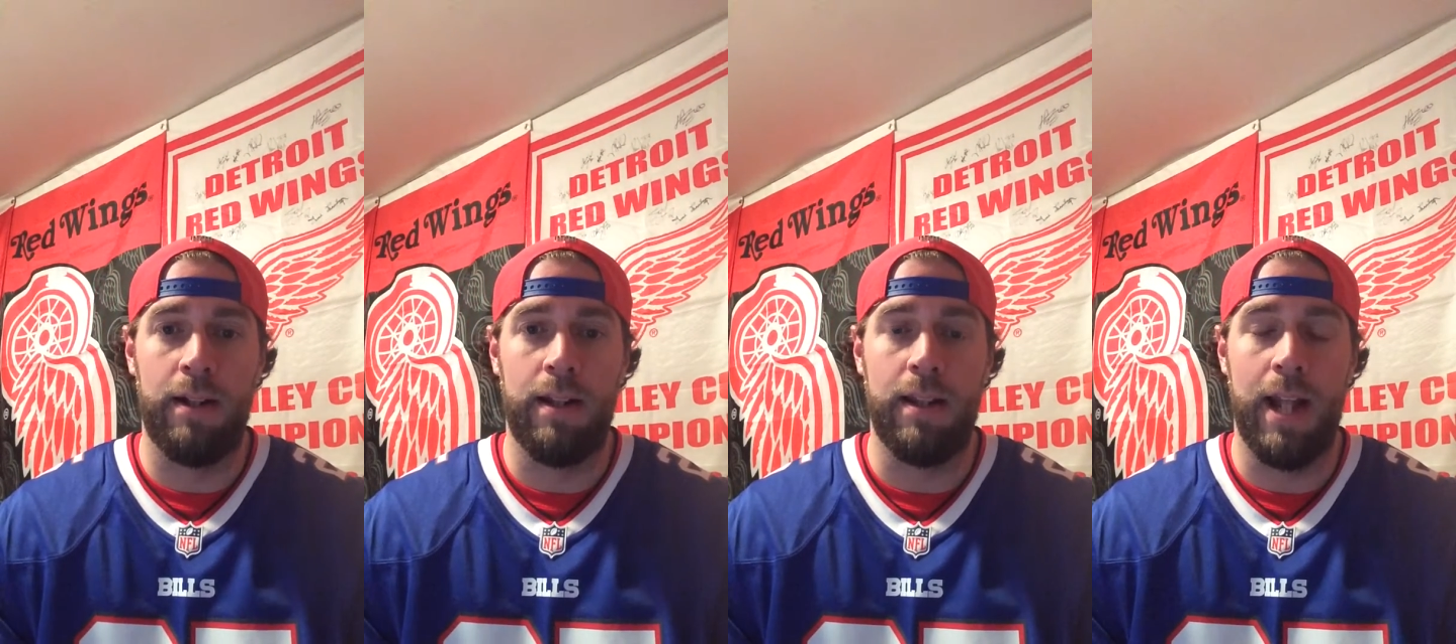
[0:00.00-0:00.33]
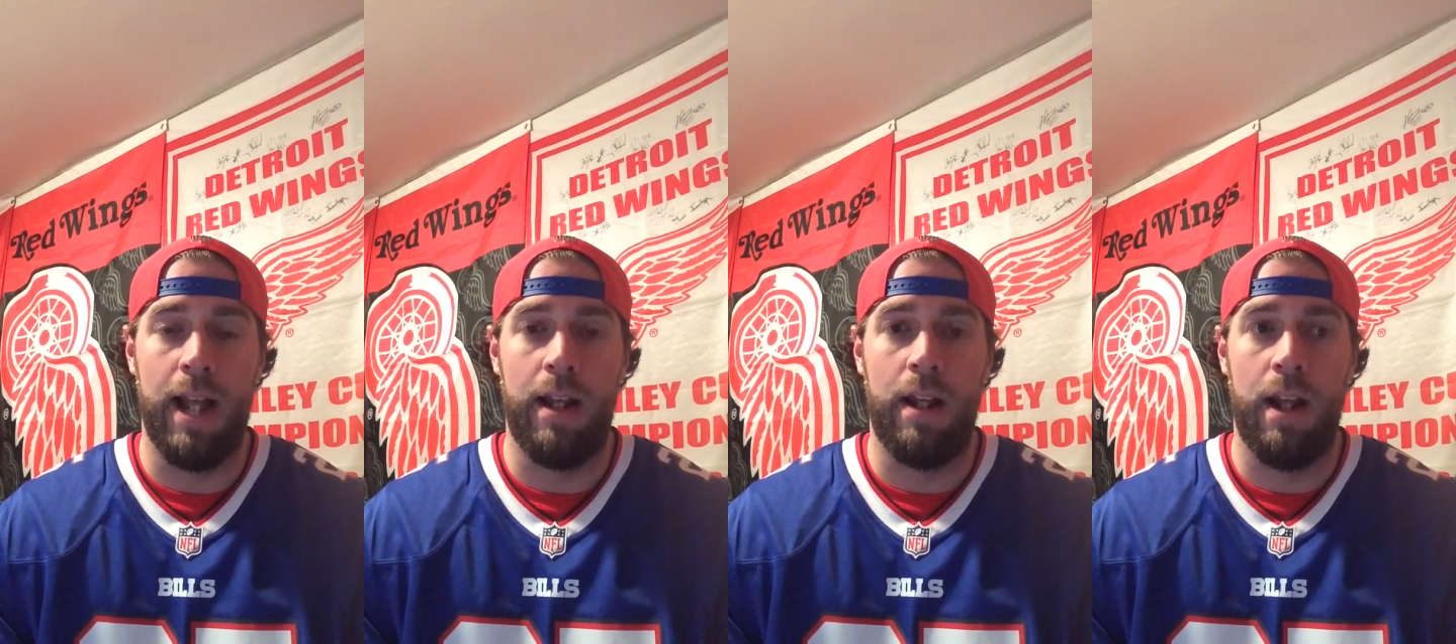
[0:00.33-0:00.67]

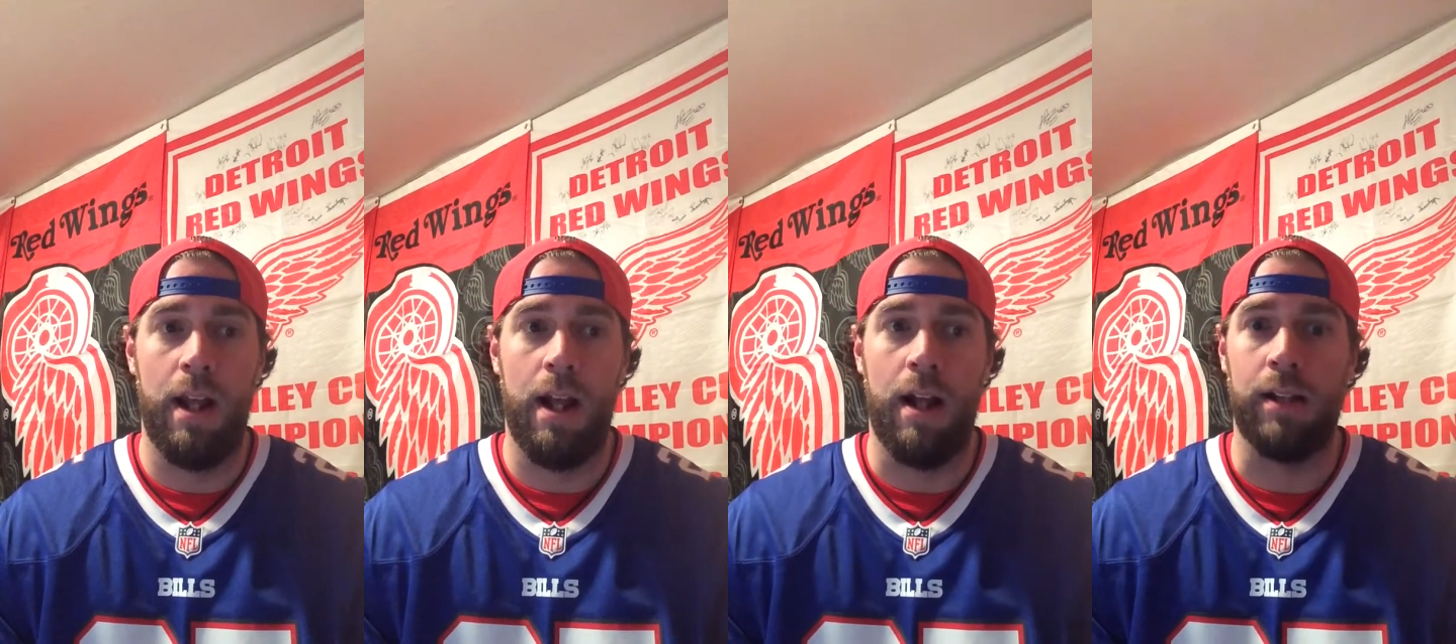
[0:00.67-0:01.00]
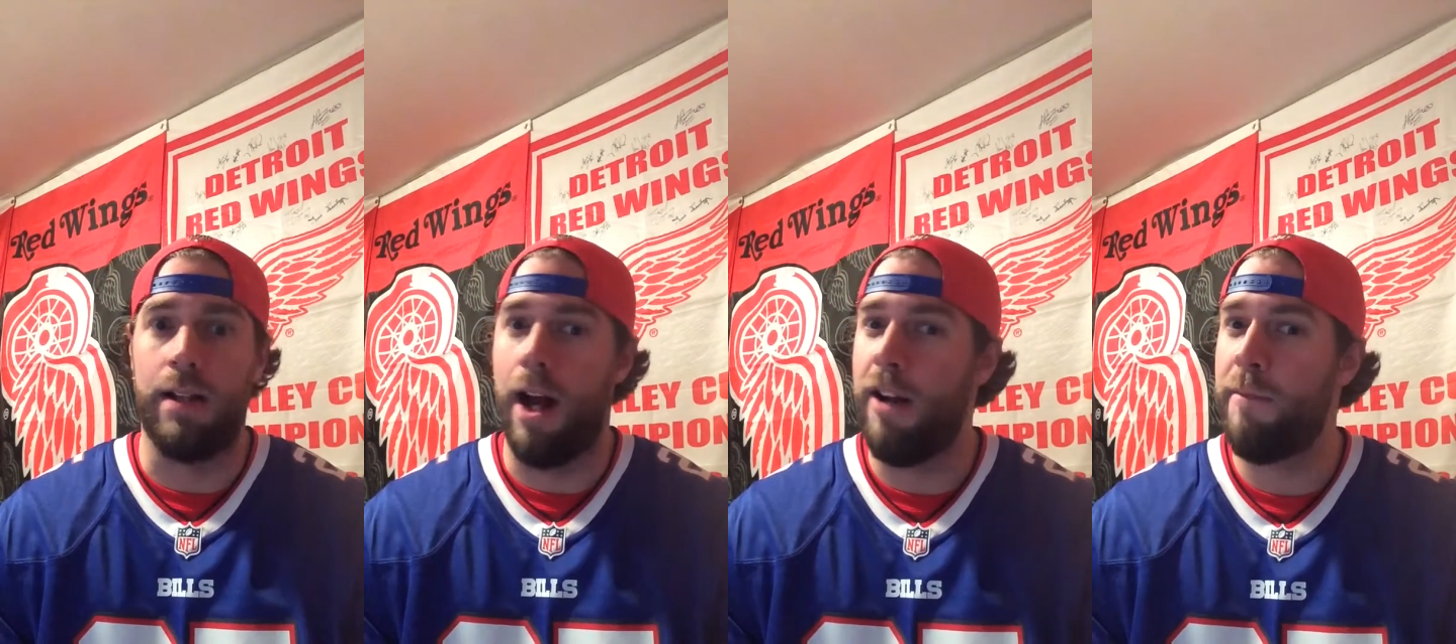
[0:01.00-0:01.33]
than a
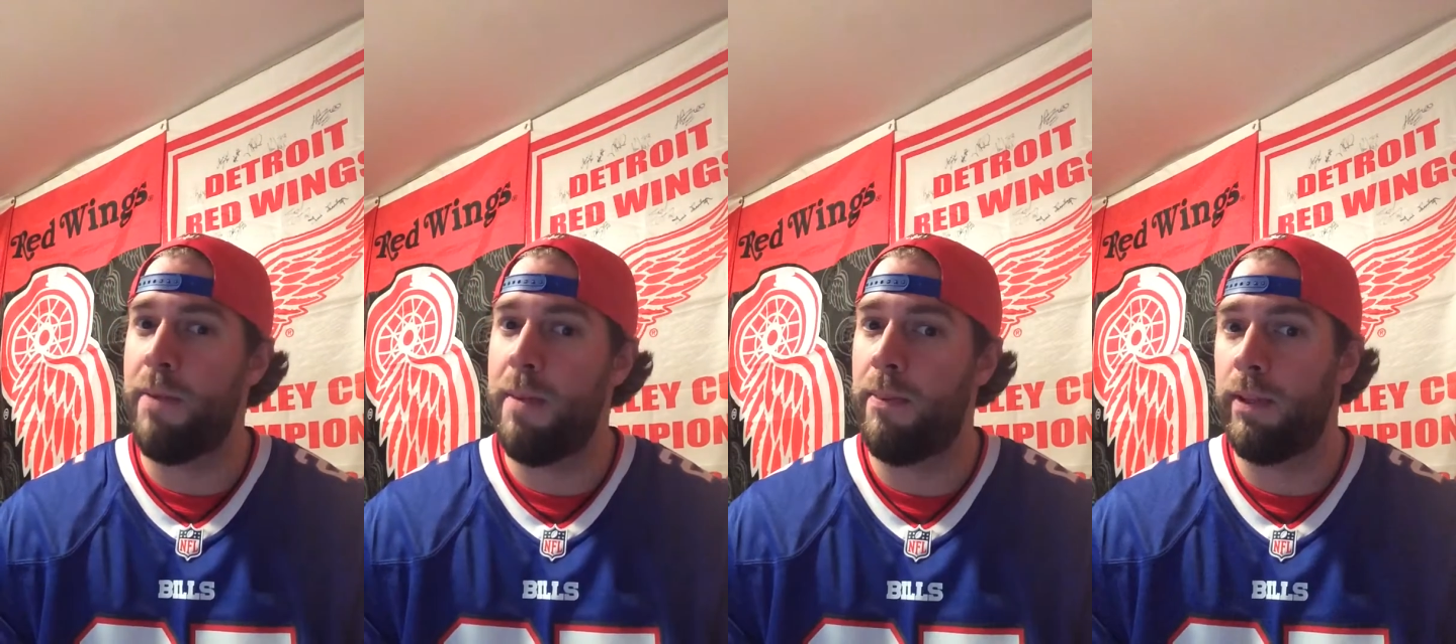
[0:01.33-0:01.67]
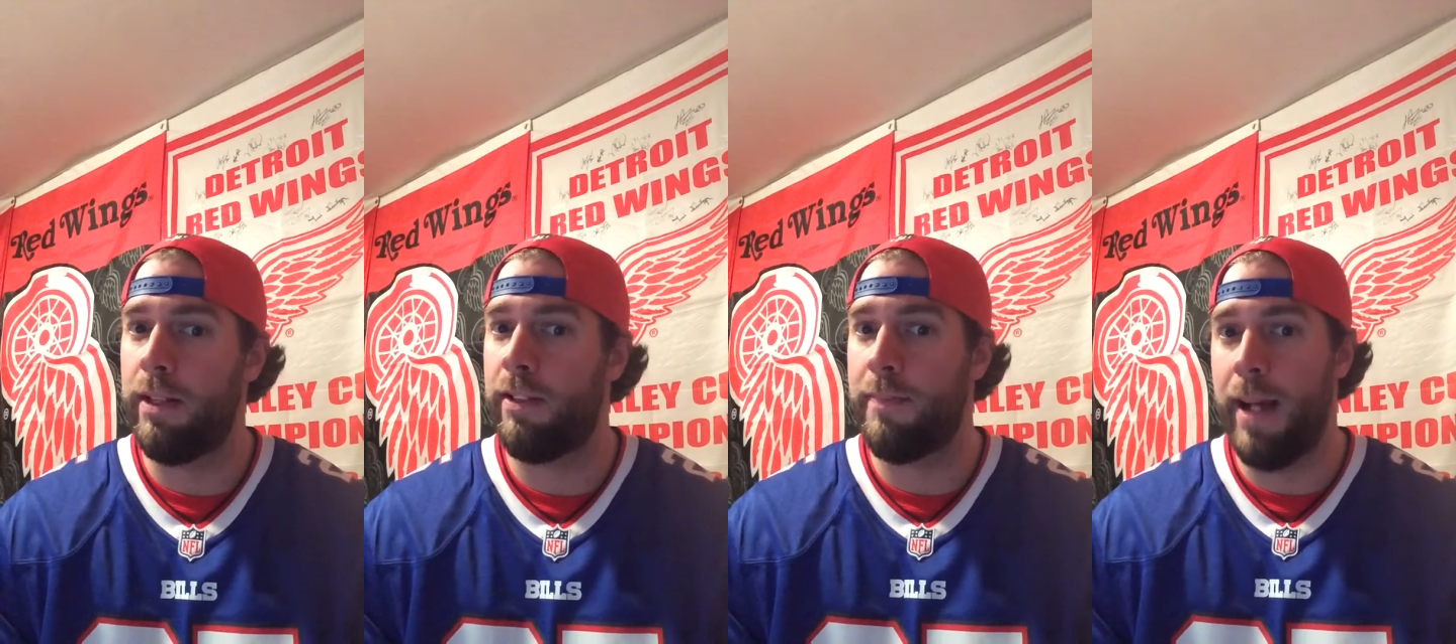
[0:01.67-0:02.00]
lot of people
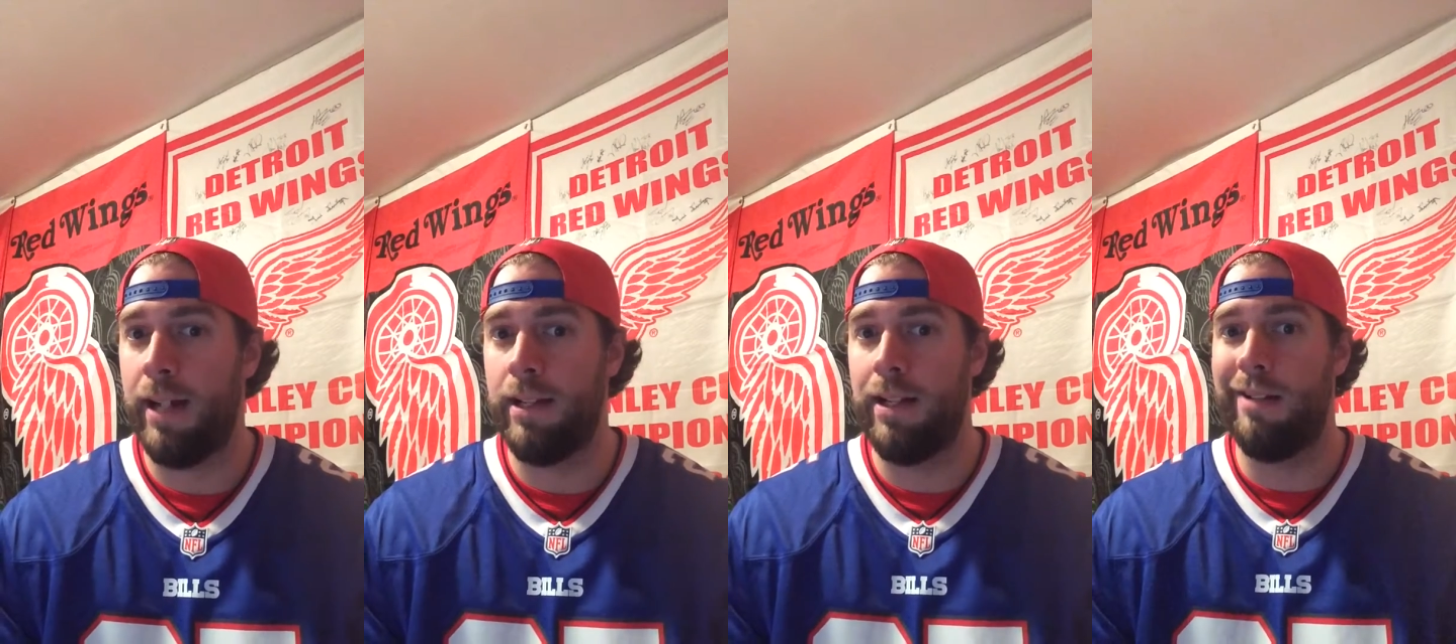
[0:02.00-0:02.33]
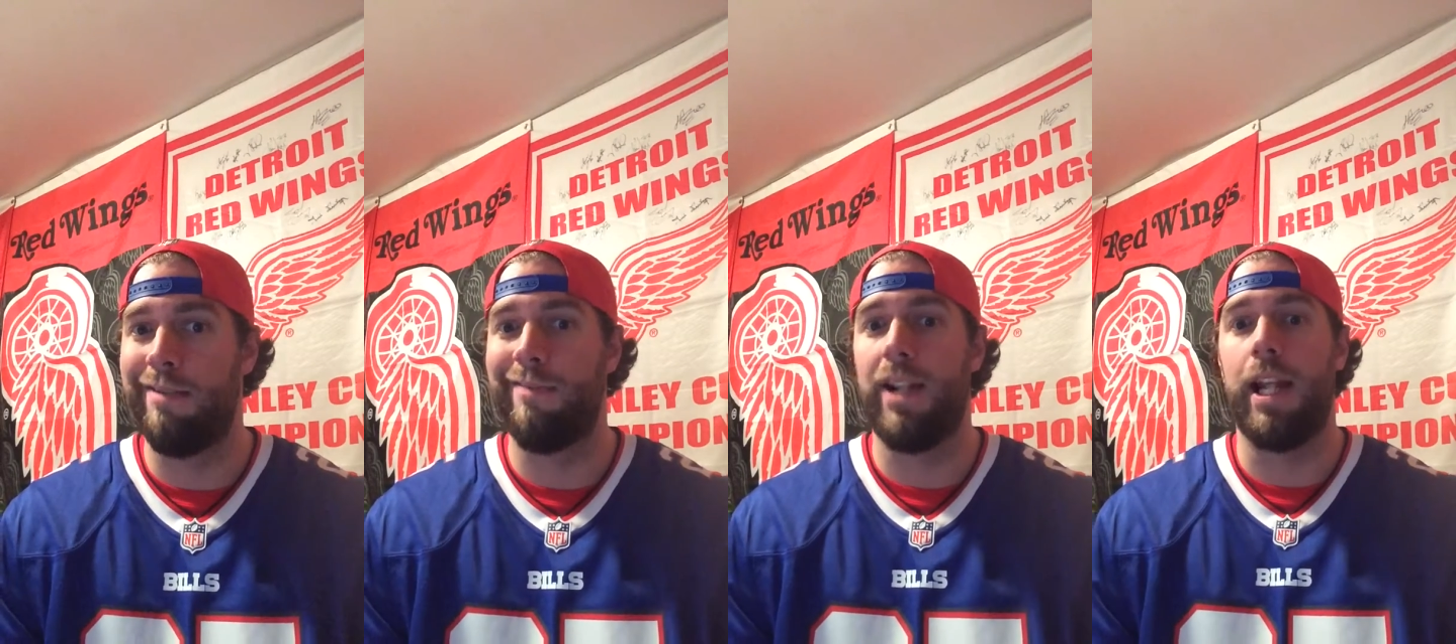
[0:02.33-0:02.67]
expected,